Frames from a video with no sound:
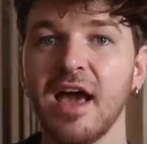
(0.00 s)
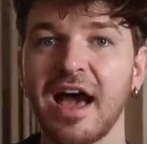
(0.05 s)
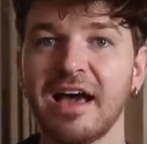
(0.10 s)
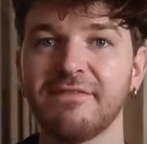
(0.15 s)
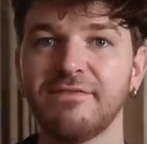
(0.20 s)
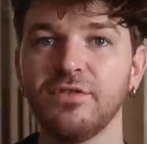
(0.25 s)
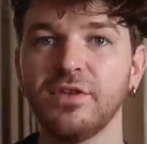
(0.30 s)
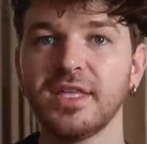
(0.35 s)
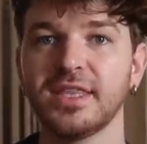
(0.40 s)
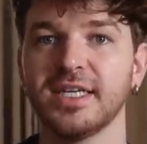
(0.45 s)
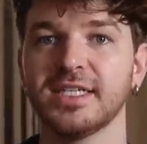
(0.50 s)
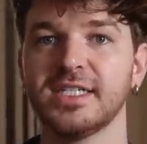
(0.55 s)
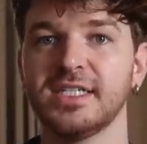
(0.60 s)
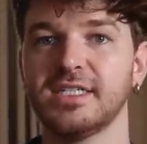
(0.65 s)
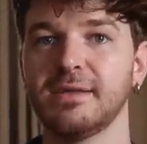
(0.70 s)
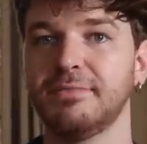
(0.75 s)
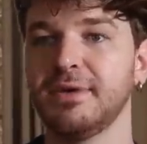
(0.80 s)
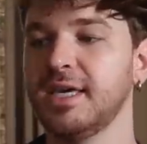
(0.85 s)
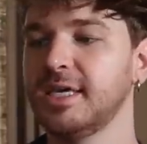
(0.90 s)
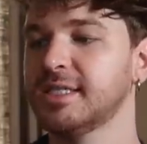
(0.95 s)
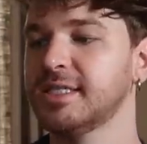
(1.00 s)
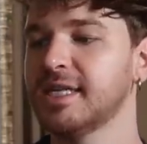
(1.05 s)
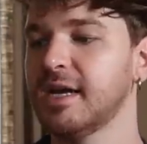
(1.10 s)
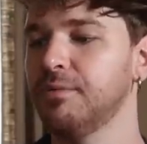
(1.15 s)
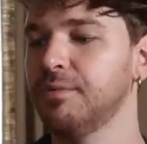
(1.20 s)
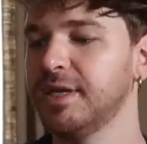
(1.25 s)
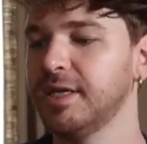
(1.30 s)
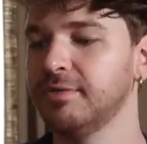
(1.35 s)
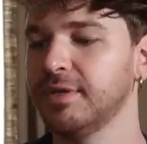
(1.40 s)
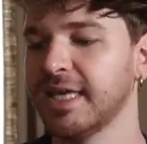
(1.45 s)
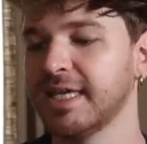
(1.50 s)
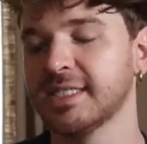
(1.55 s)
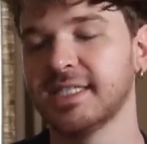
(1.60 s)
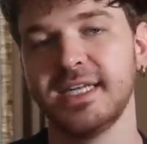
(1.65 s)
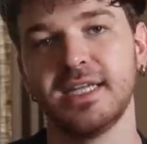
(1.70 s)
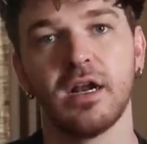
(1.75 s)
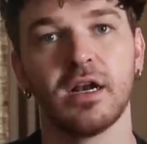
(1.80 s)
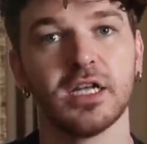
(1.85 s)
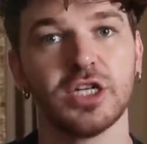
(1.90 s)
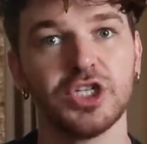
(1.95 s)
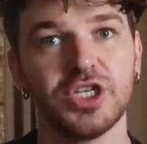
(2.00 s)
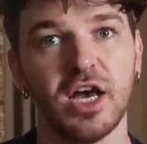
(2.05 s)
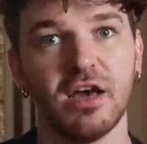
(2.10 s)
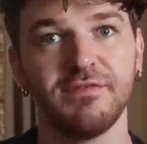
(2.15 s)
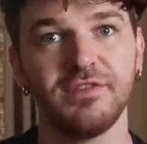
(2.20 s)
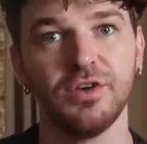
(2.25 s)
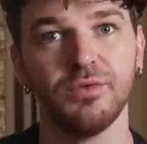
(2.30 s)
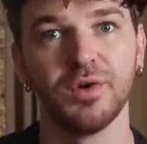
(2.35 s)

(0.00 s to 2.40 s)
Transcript: I feel like this is a piece that when you like see it on a shelf,